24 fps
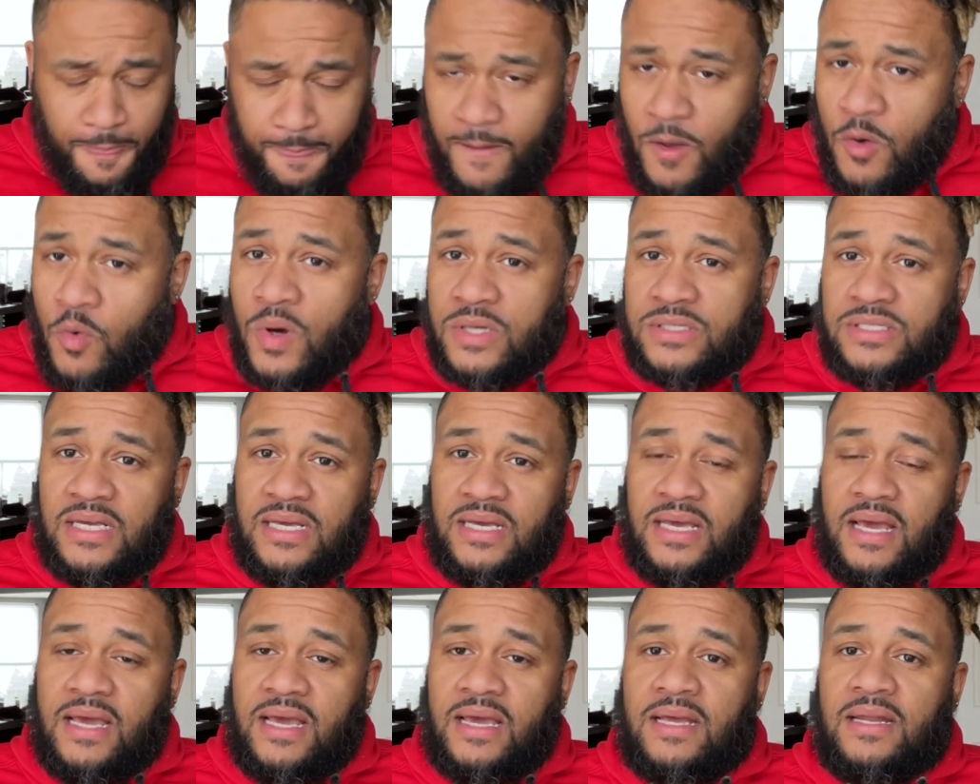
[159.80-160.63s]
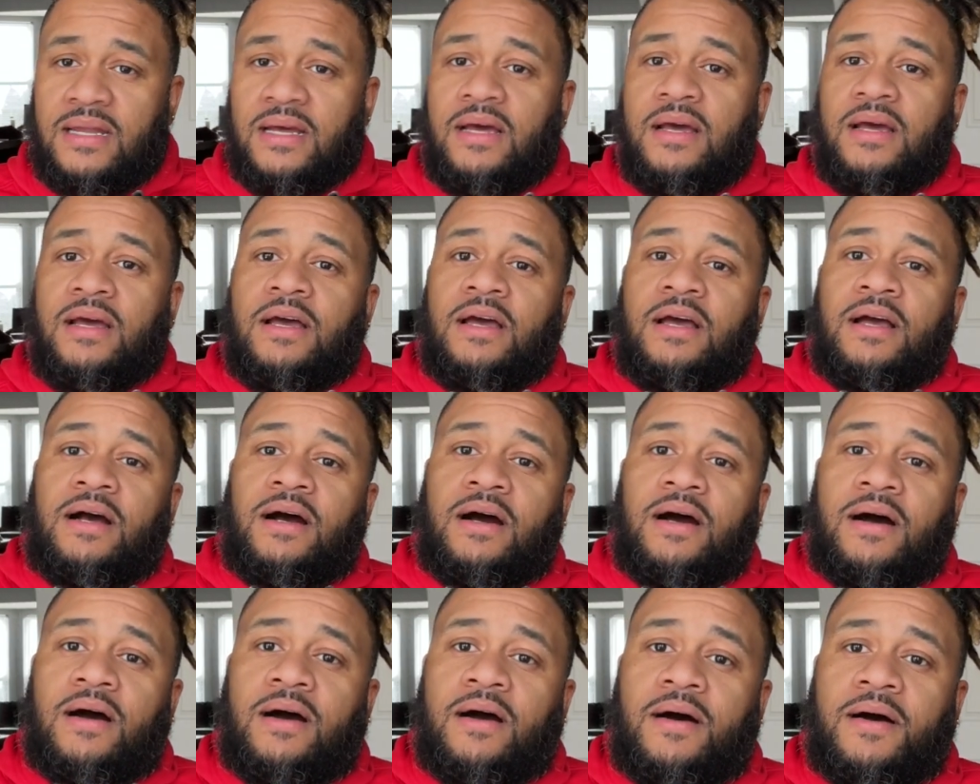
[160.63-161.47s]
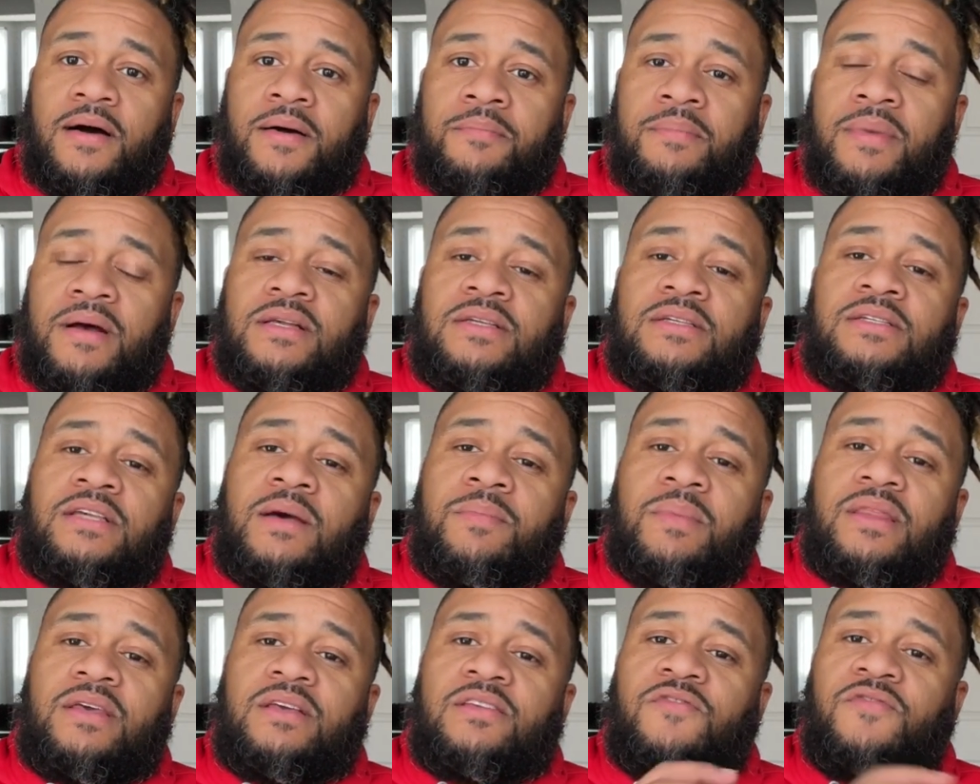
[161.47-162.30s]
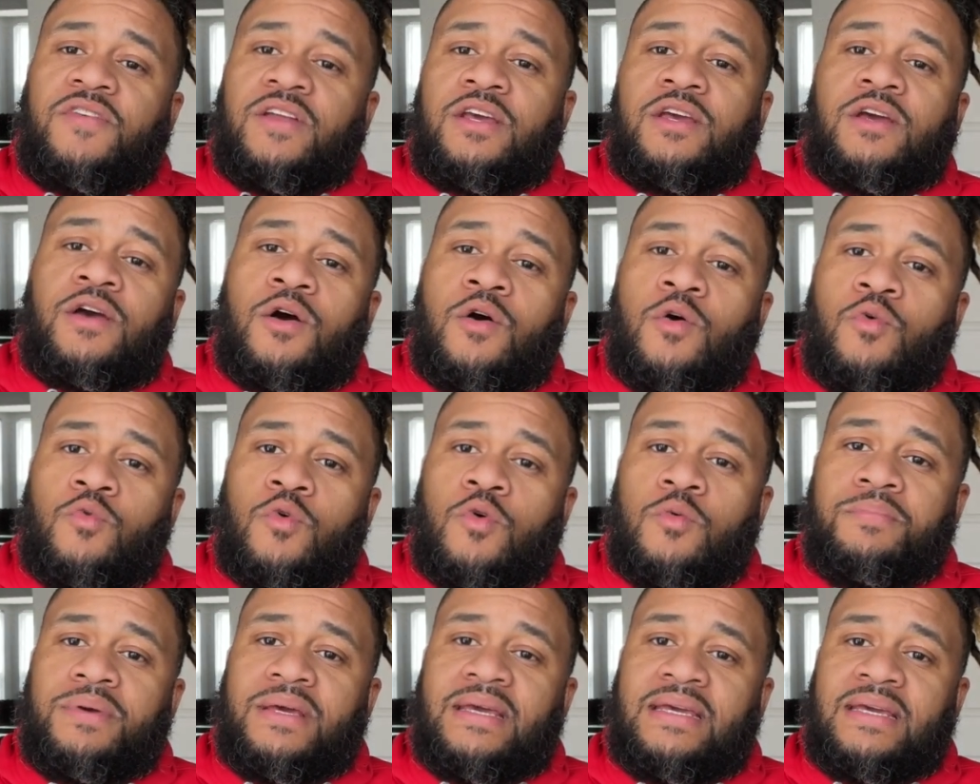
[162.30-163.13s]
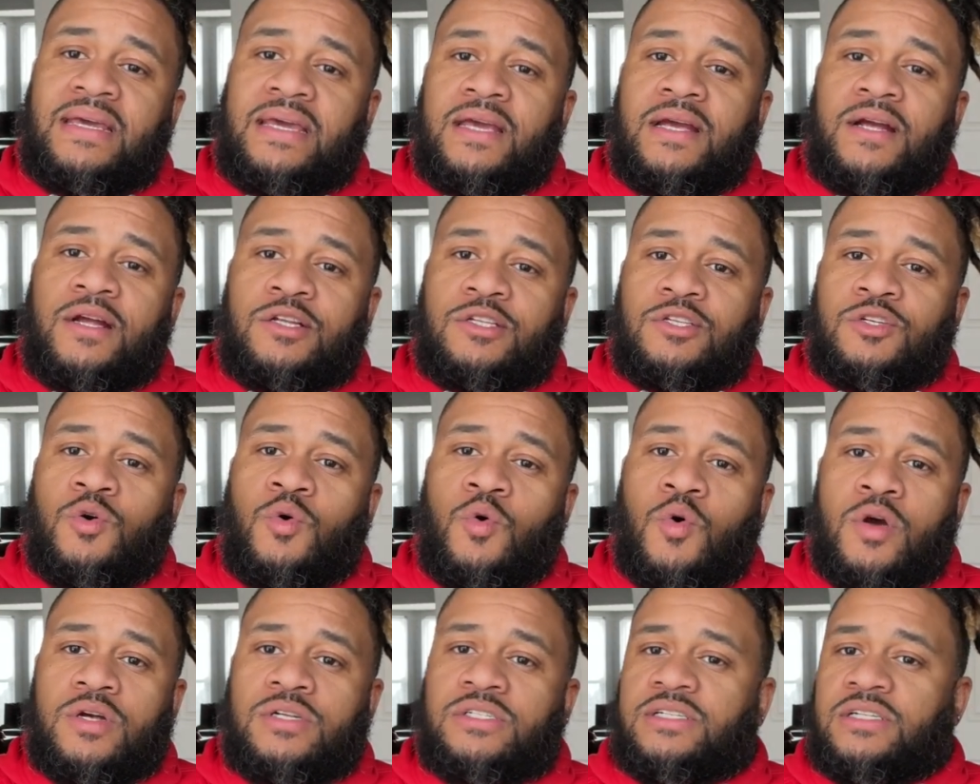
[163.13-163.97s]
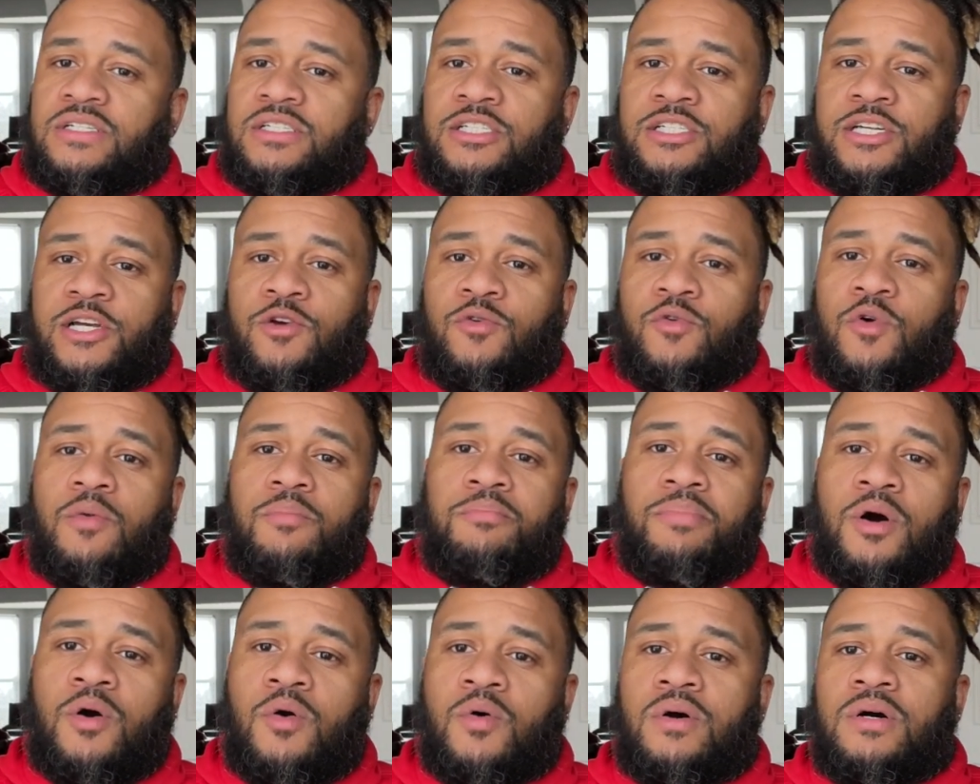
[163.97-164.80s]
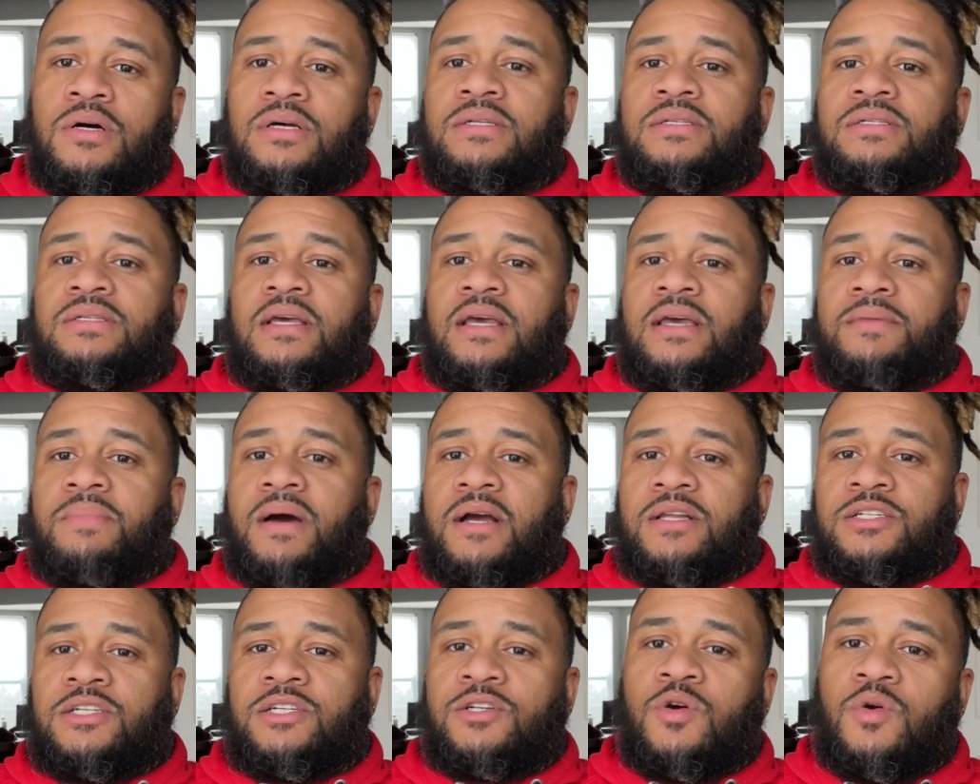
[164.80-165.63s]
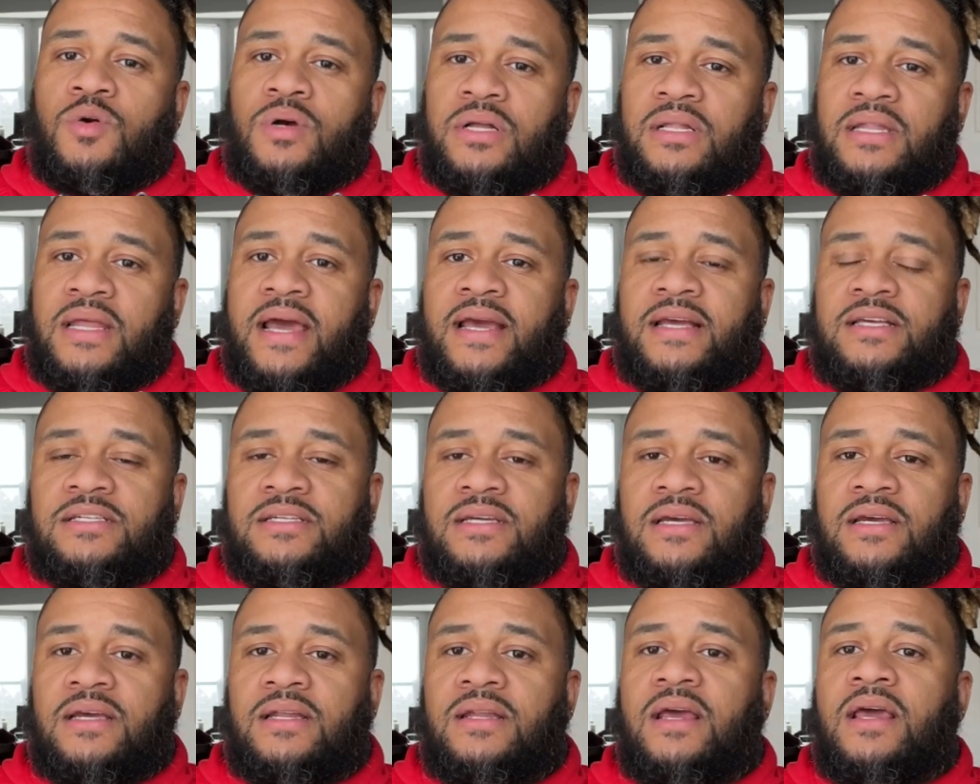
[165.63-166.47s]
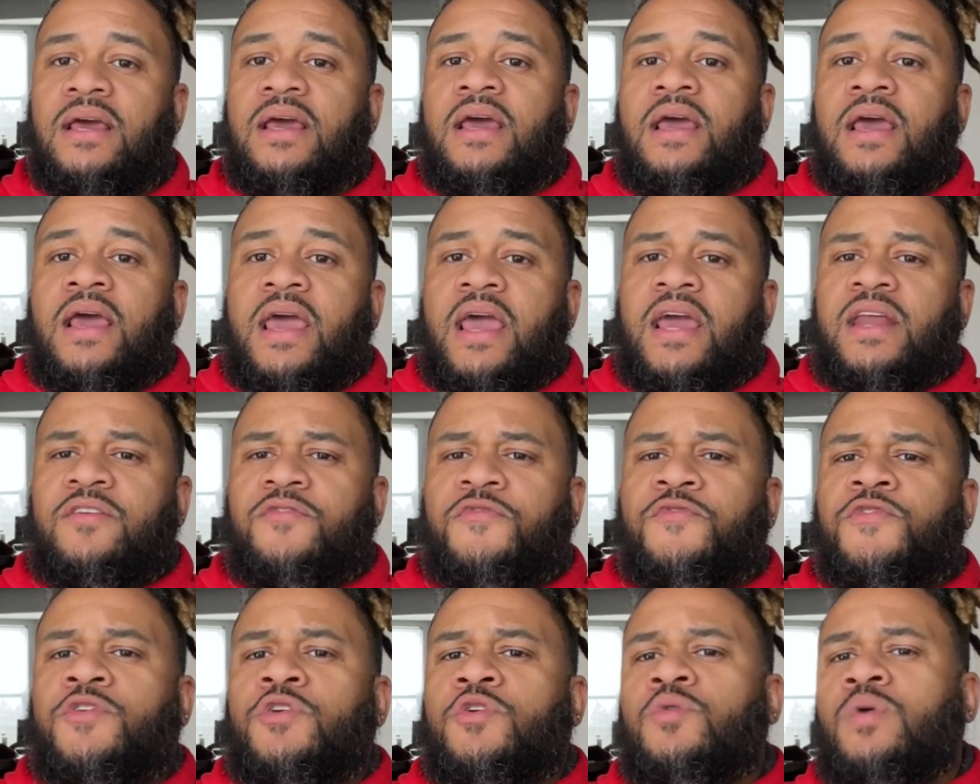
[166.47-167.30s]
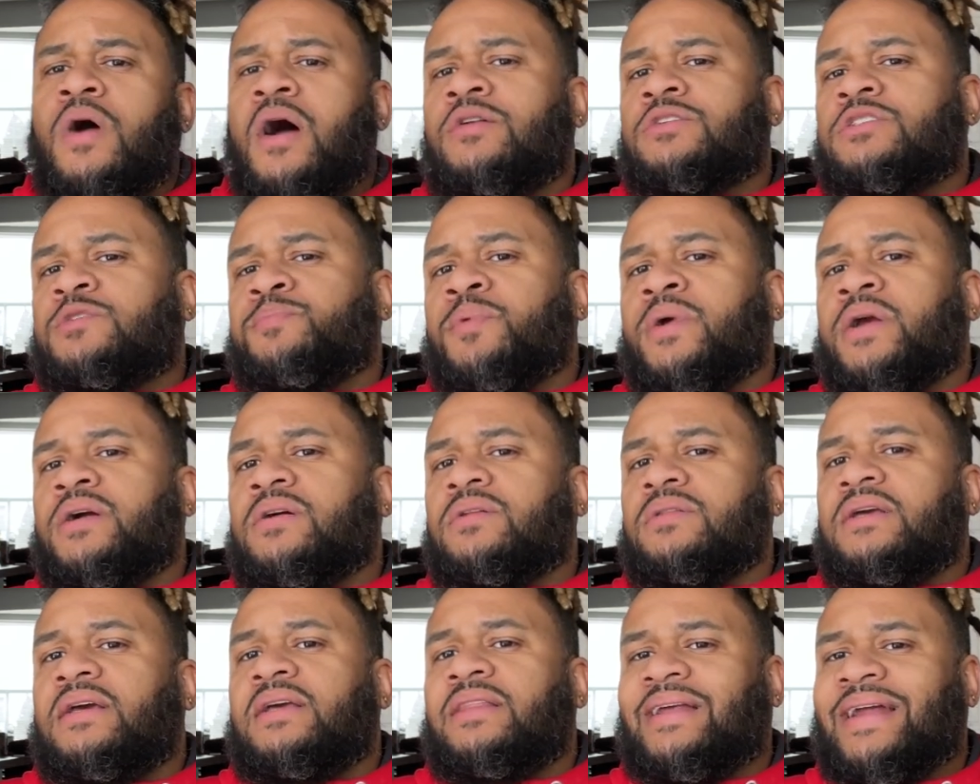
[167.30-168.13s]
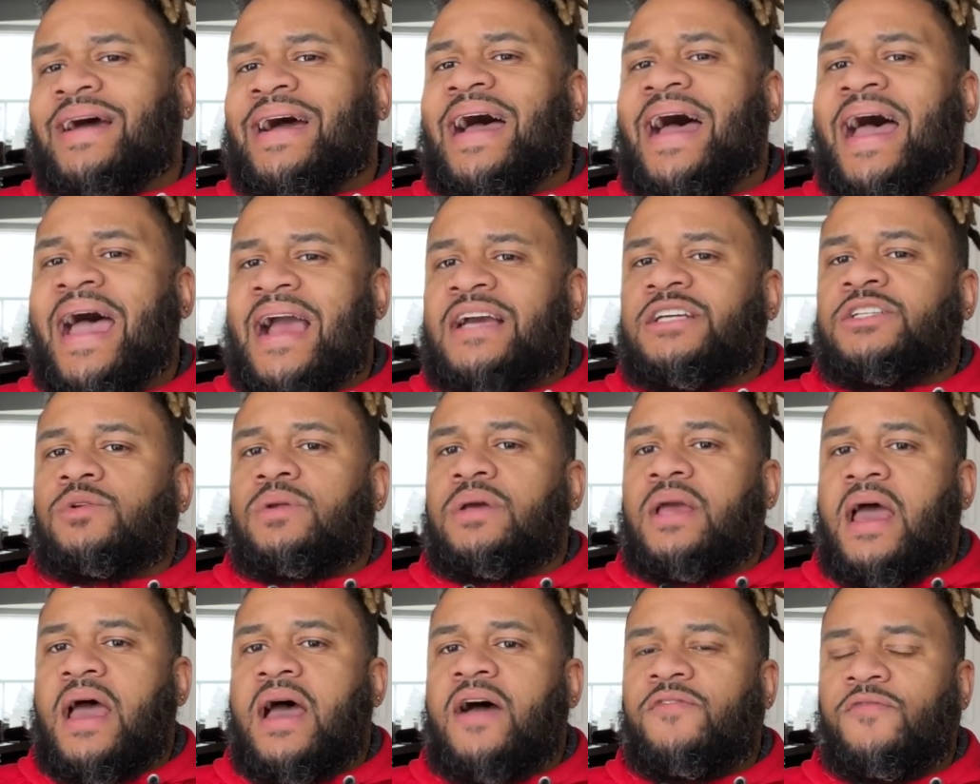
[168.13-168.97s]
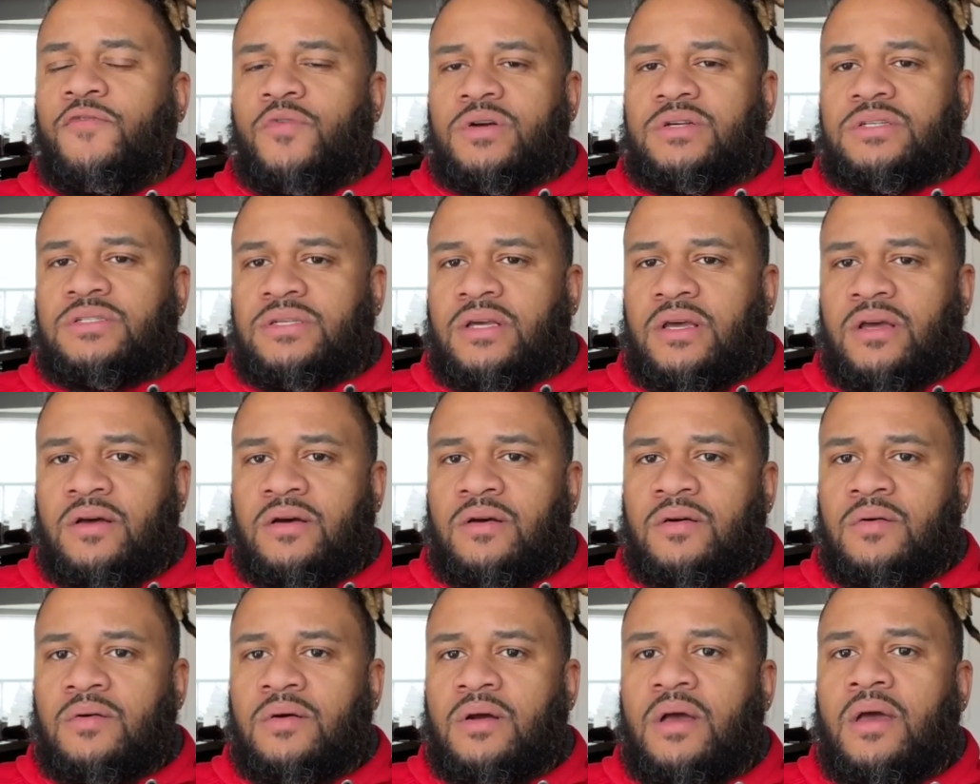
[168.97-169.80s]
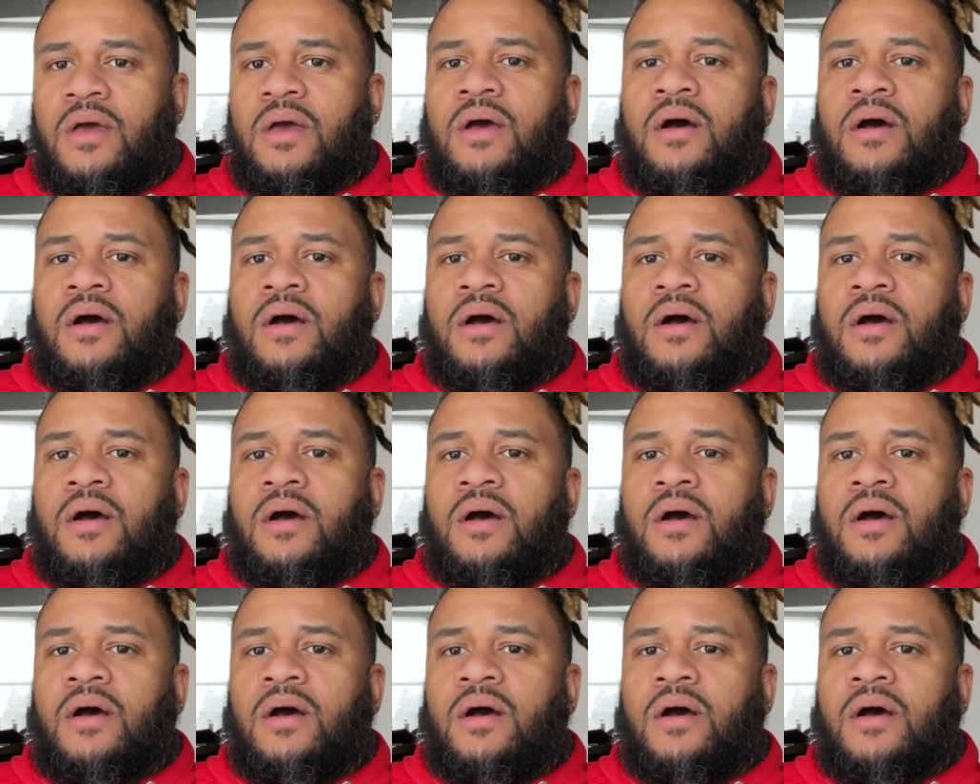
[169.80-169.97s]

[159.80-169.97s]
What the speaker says: once again, some of this video will be geared towards just general boas and my general collection, and a few I'll sprinkle in that I actually have for sale.